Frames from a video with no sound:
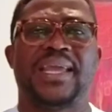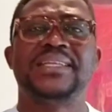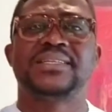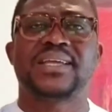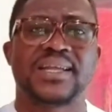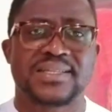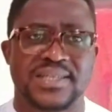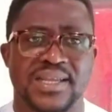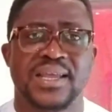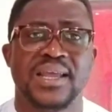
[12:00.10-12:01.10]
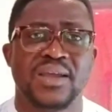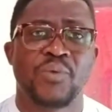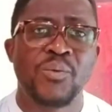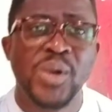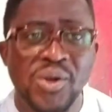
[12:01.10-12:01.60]
in death.
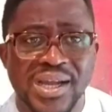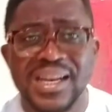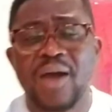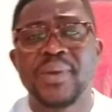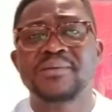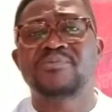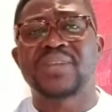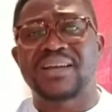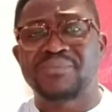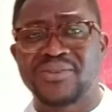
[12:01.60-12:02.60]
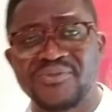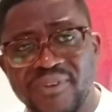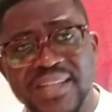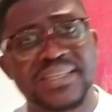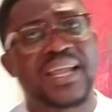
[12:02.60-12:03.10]
When we look at how many people have been
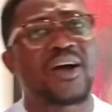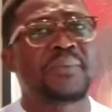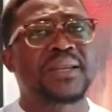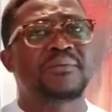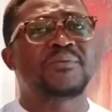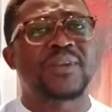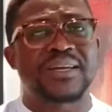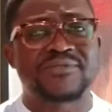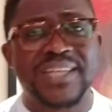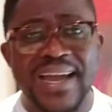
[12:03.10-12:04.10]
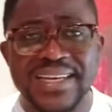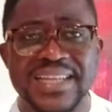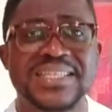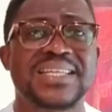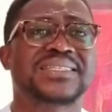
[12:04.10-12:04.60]
infected, how many people have died
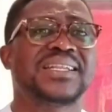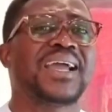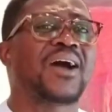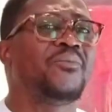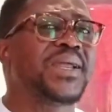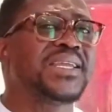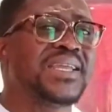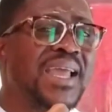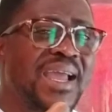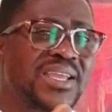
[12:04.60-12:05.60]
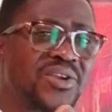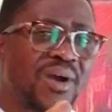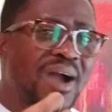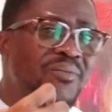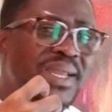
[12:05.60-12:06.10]
endlessly, how
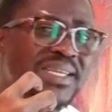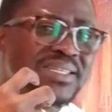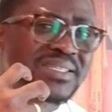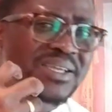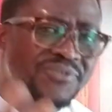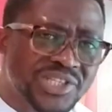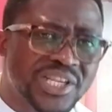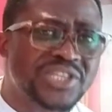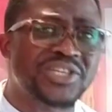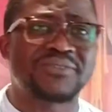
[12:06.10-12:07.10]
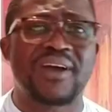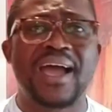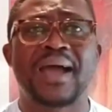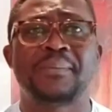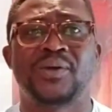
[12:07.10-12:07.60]
many devastation have
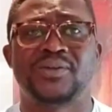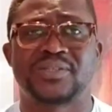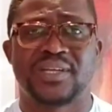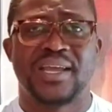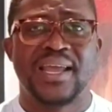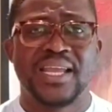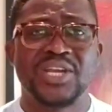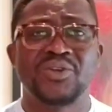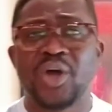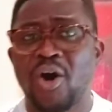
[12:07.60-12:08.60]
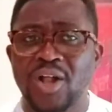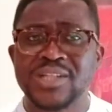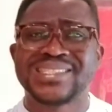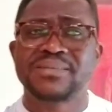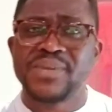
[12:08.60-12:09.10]
happened. You know, the
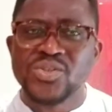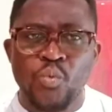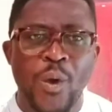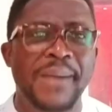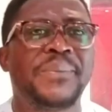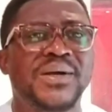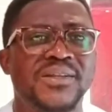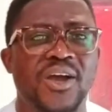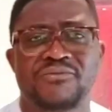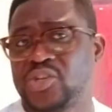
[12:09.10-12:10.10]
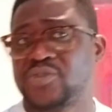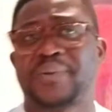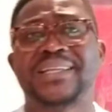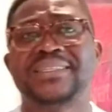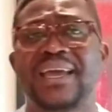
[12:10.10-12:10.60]
ultimate weapon of this
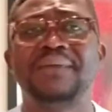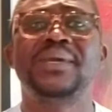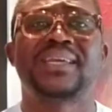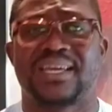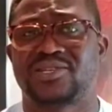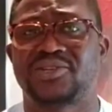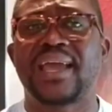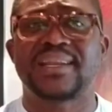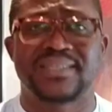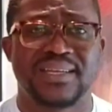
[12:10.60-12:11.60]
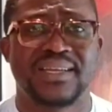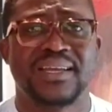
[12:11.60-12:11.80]
pandemic is death.